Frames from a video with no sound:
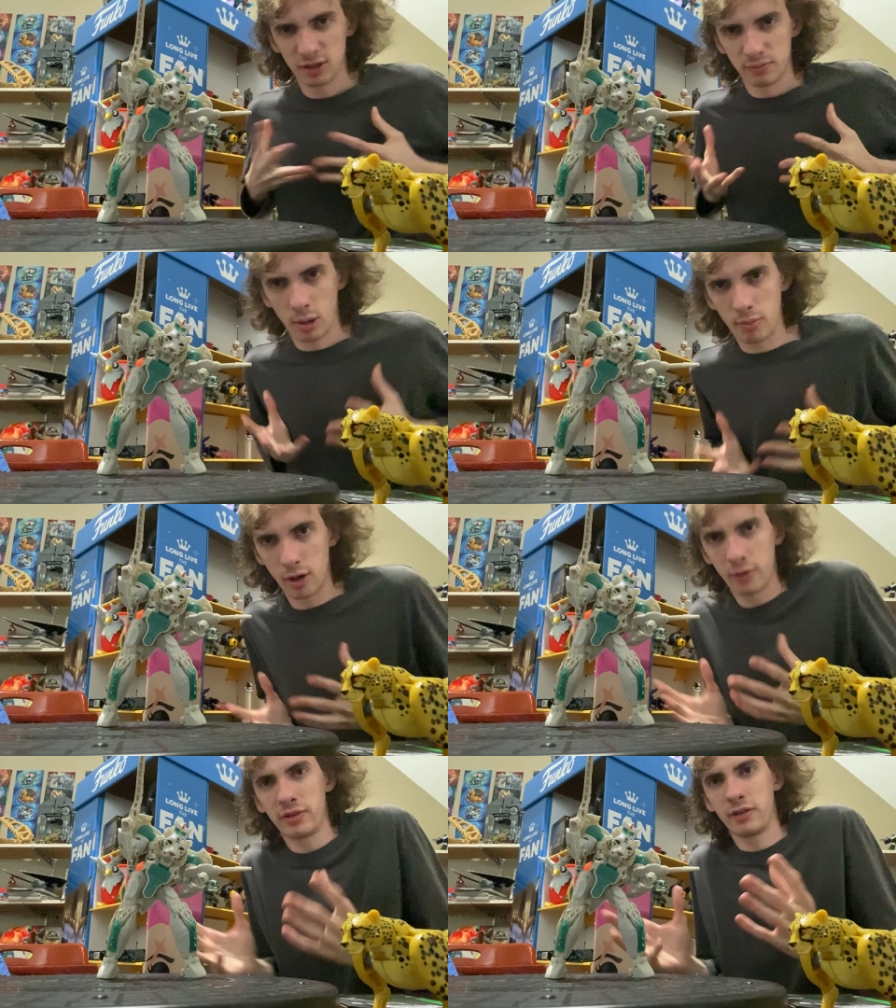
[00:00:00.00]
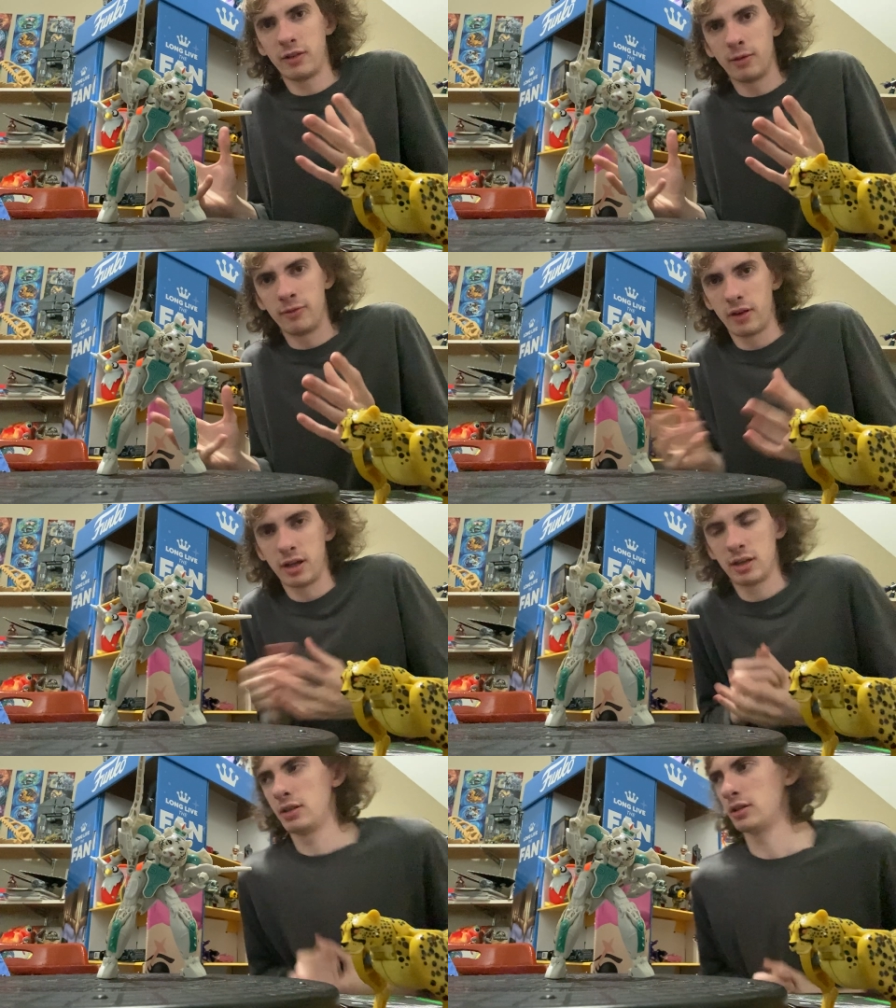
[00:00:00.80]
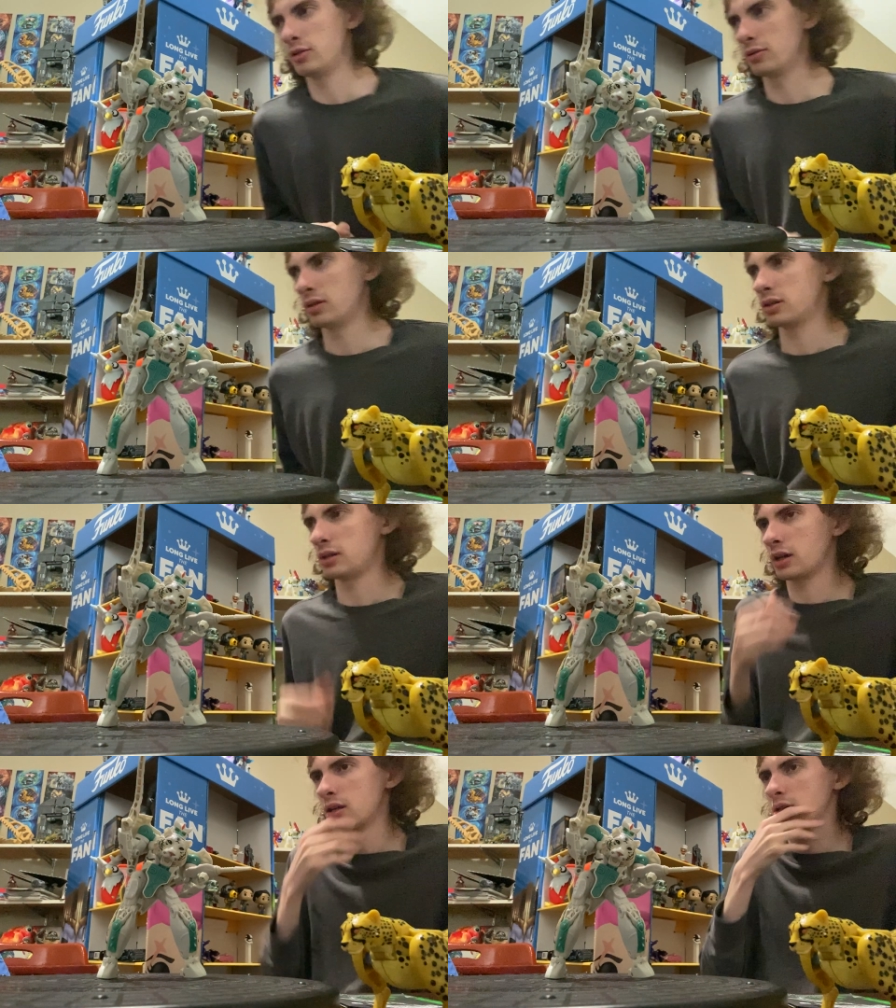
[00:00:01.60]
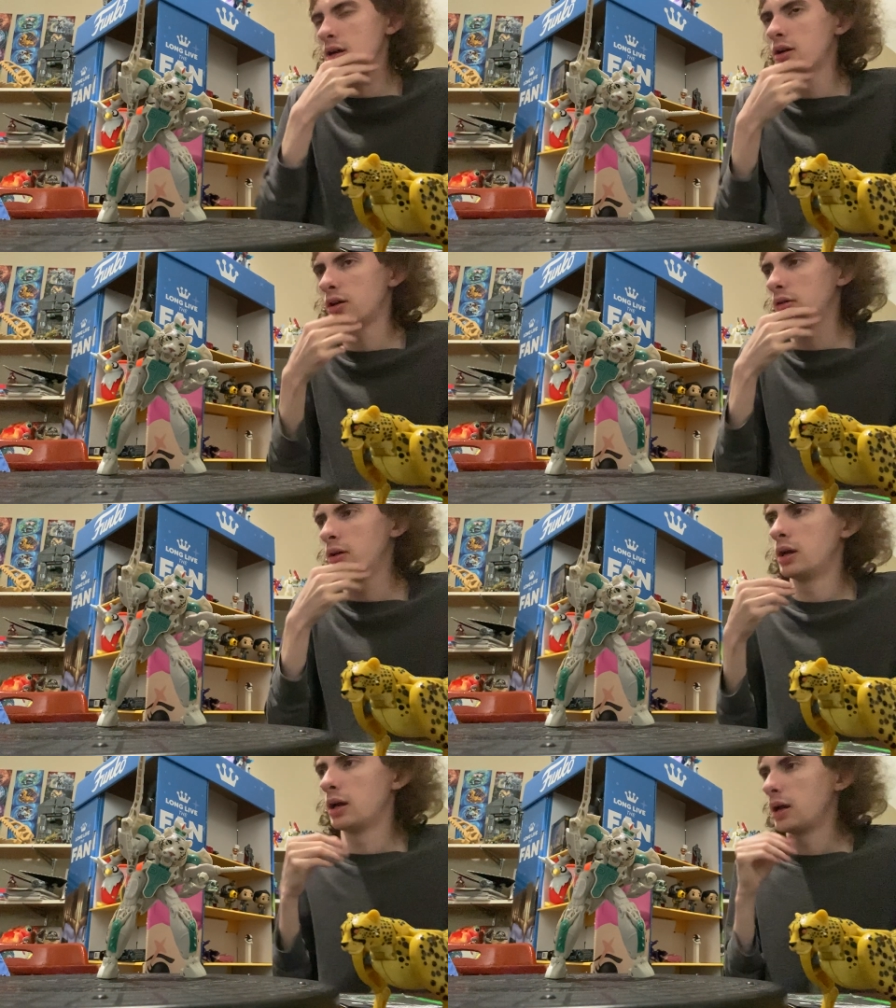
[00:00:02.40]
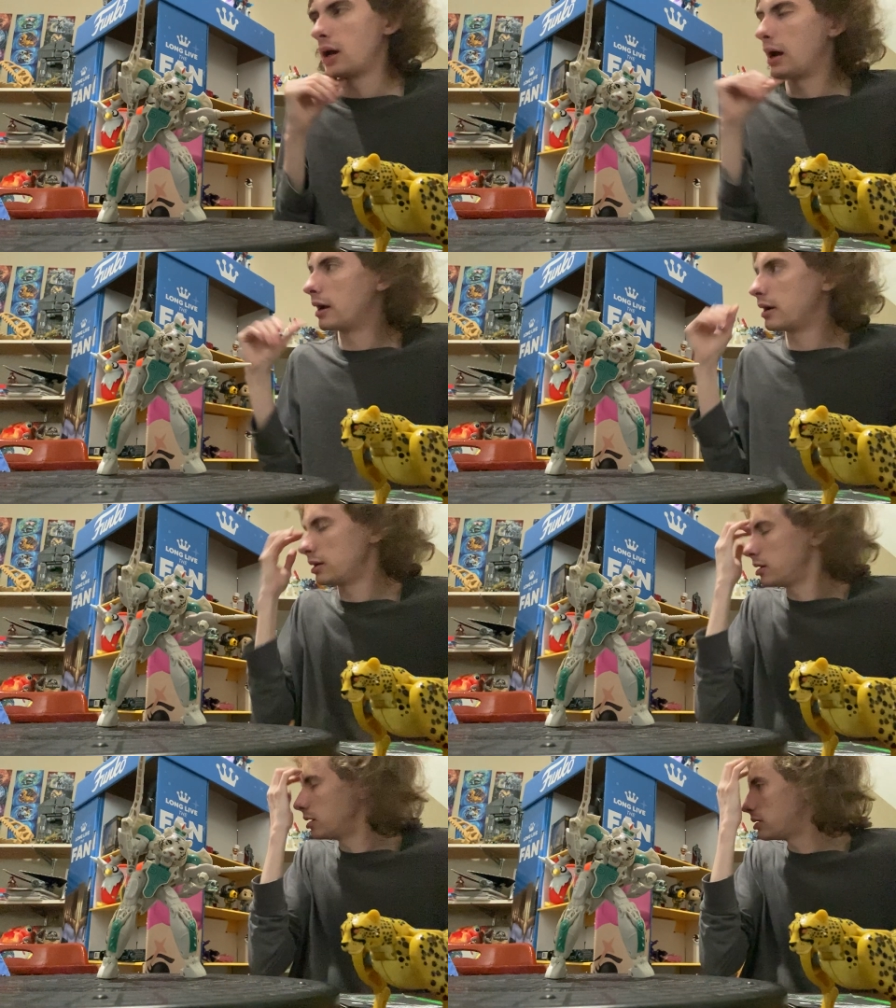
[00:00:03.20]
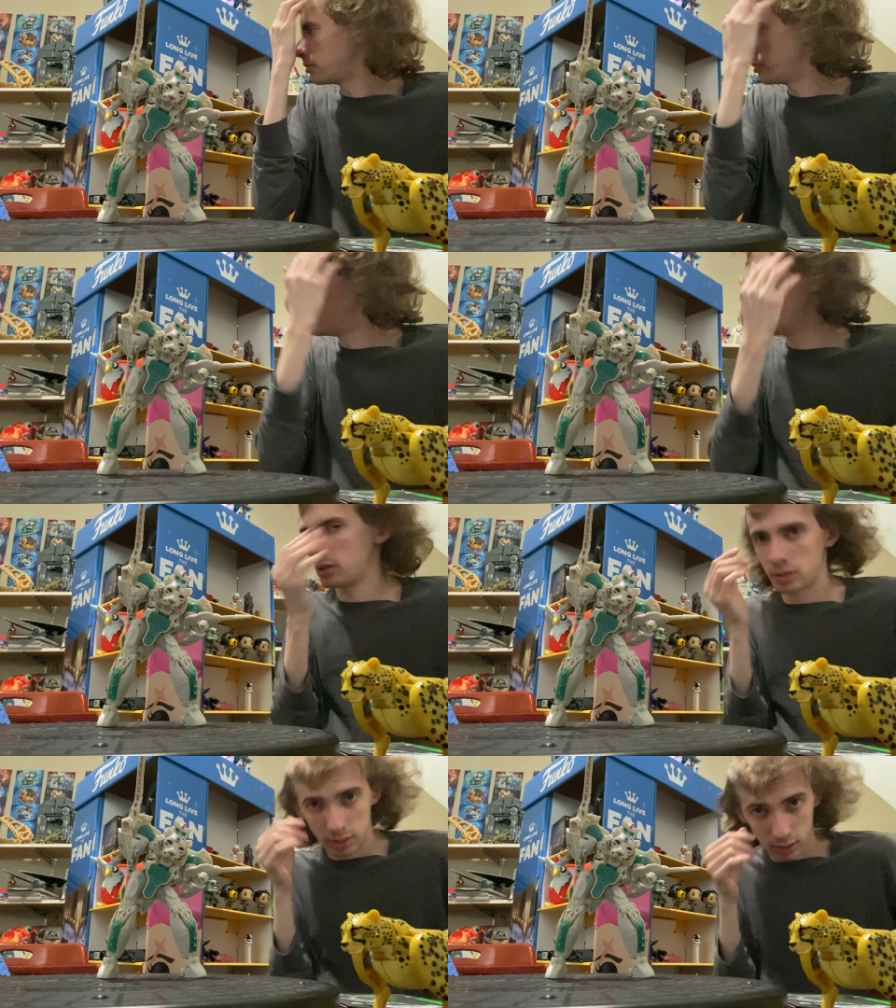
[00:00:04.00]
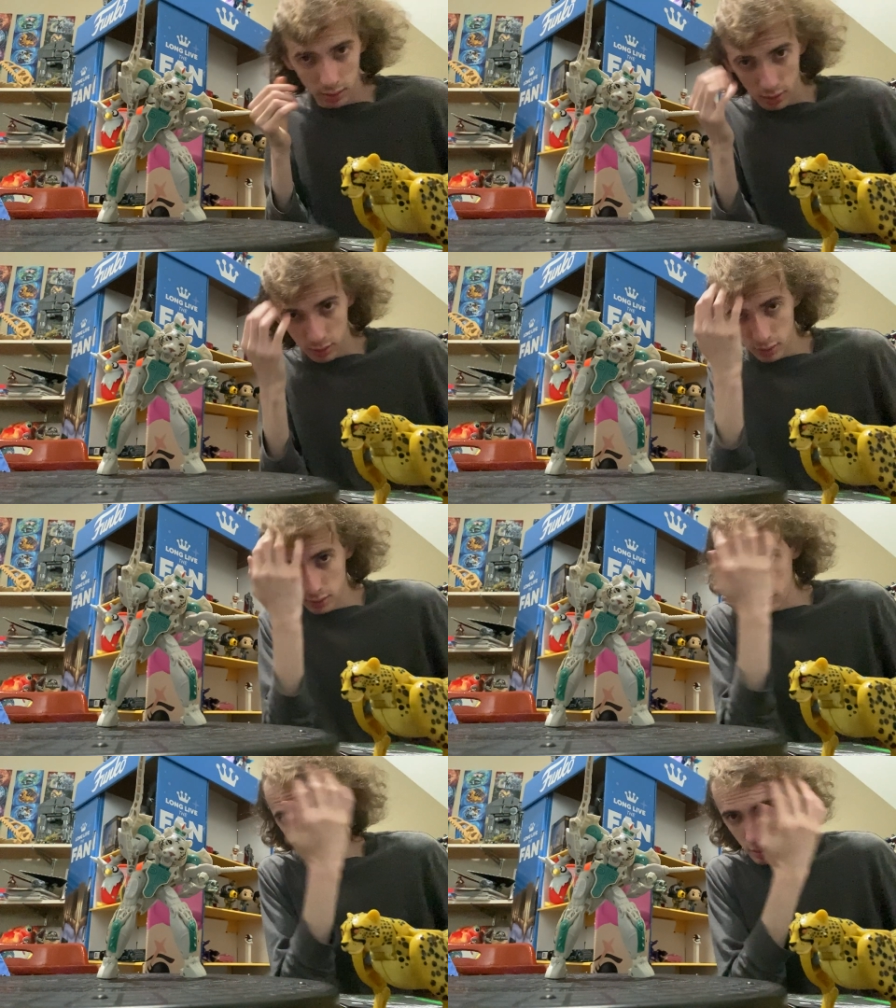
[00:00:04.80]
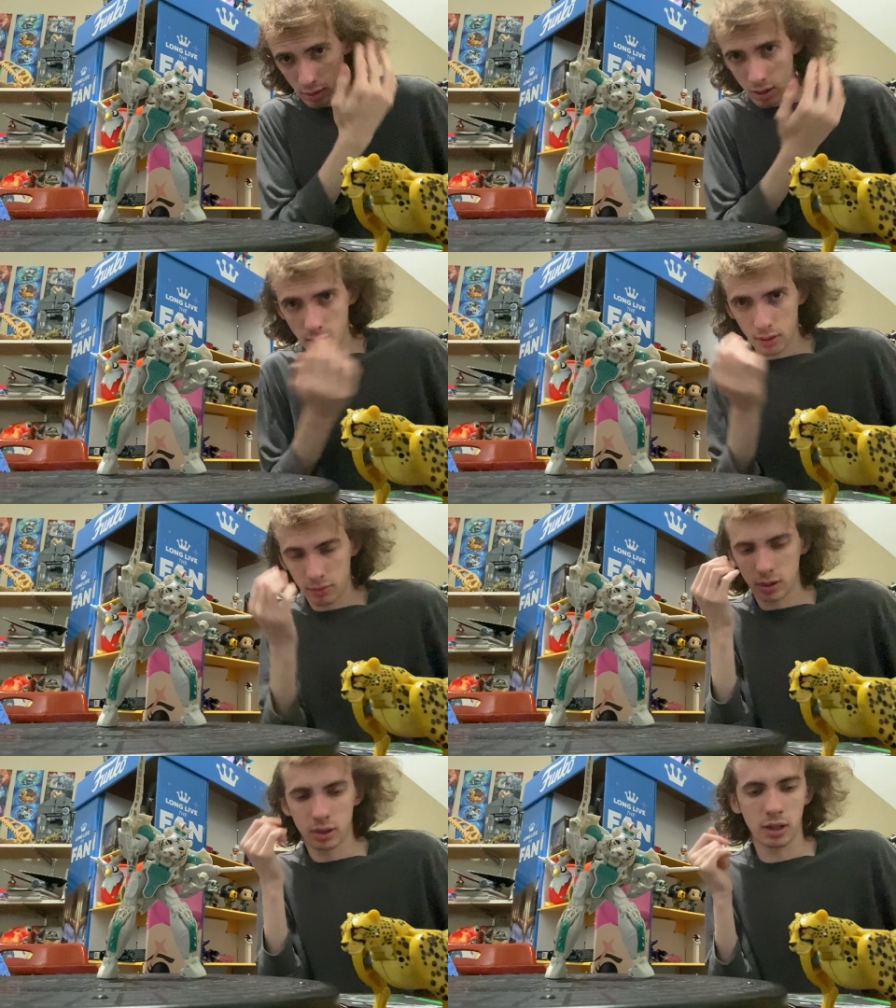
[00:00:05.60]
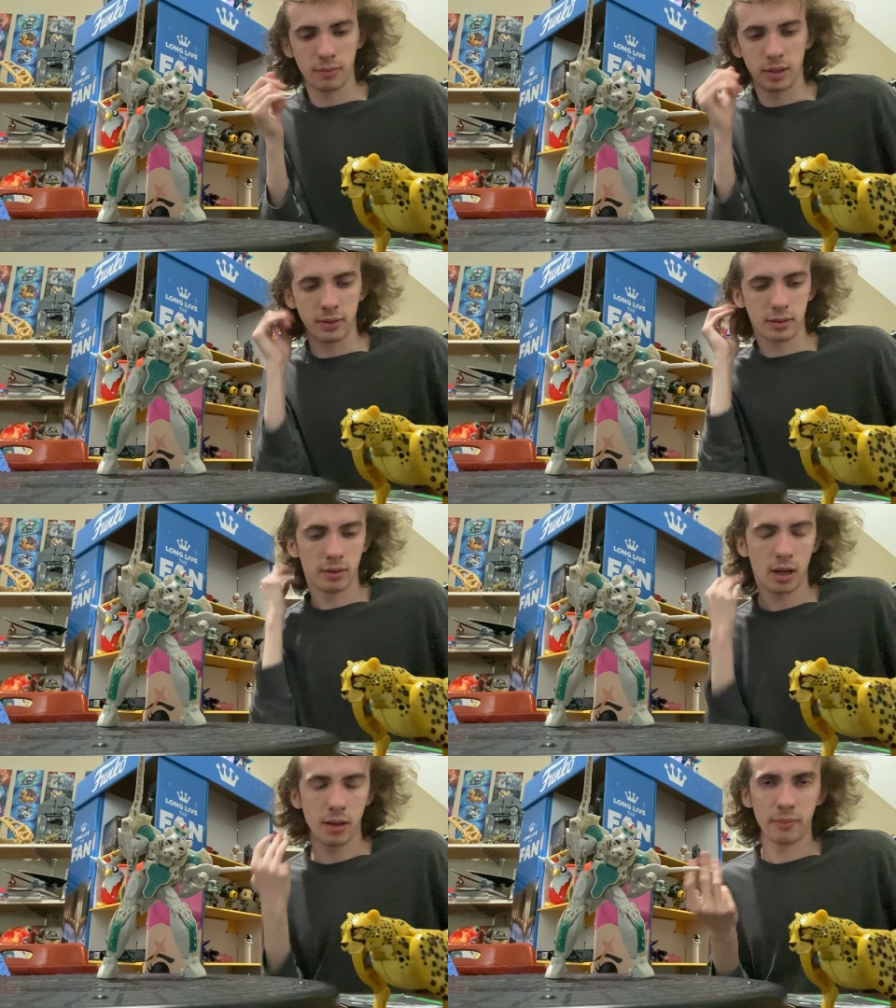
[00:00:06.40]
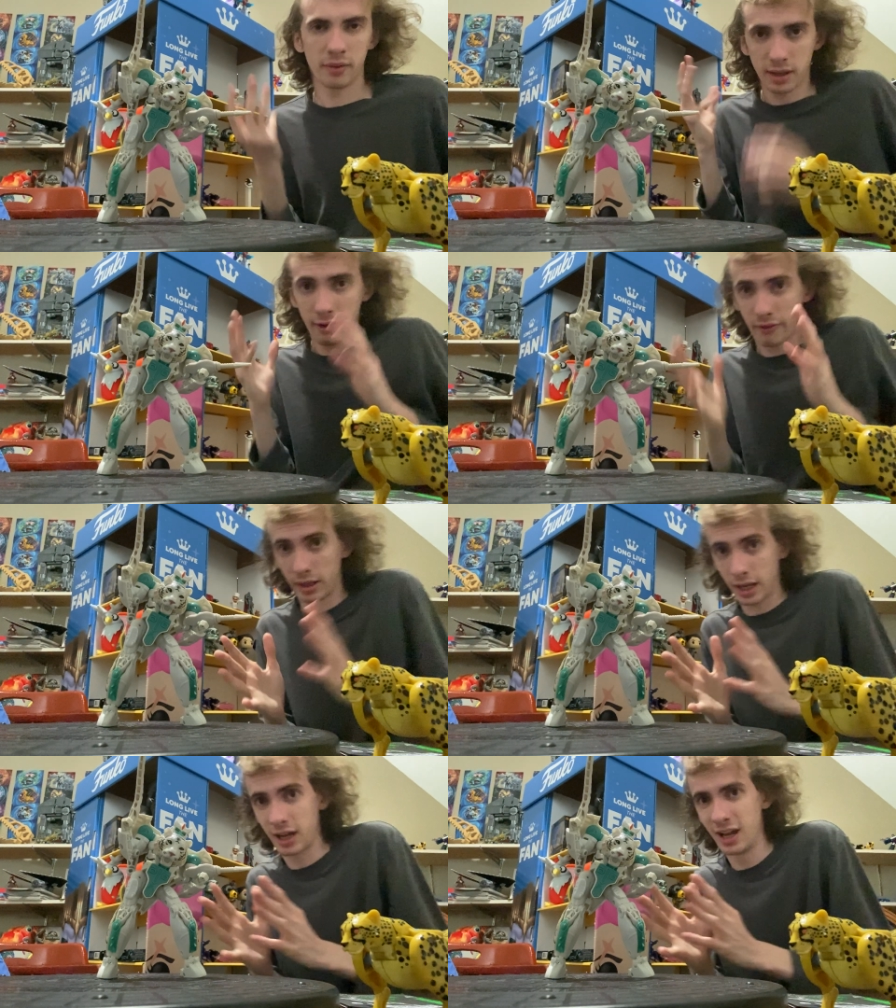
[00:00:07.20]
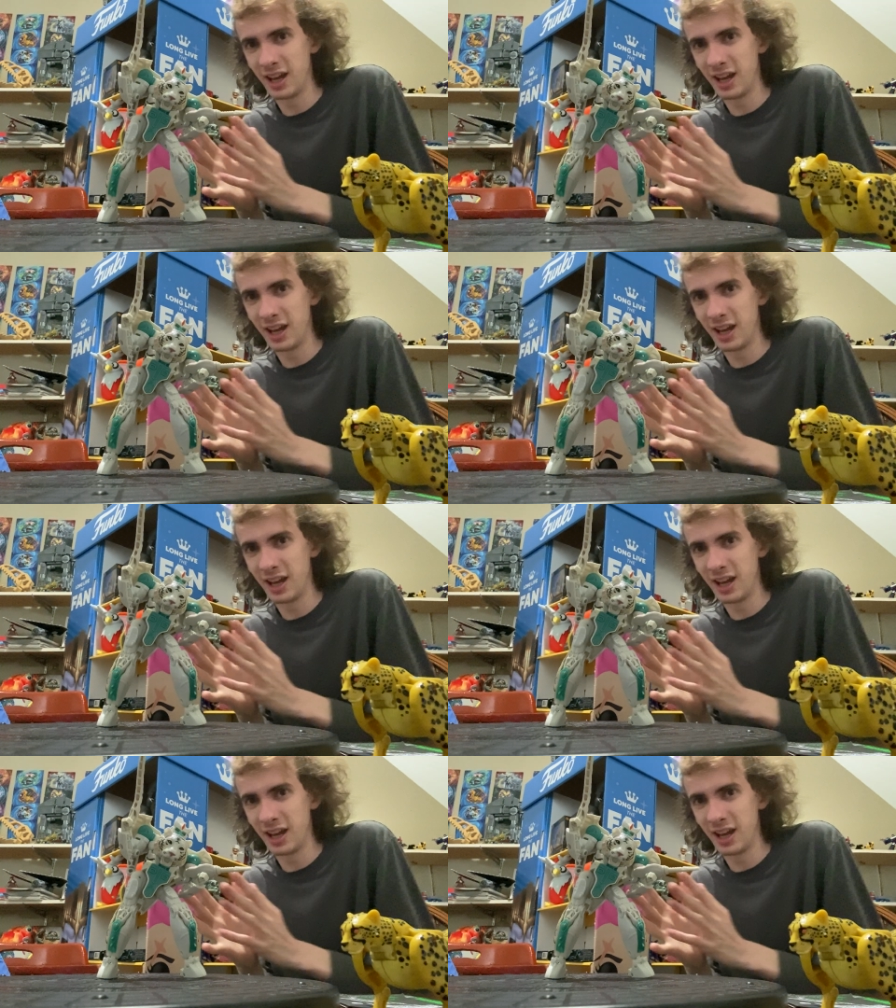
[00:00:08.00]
be motivated to do this, I guess, I don't know. Uh, it's, it's just they, they were just odd months. Um, but thankfully, I,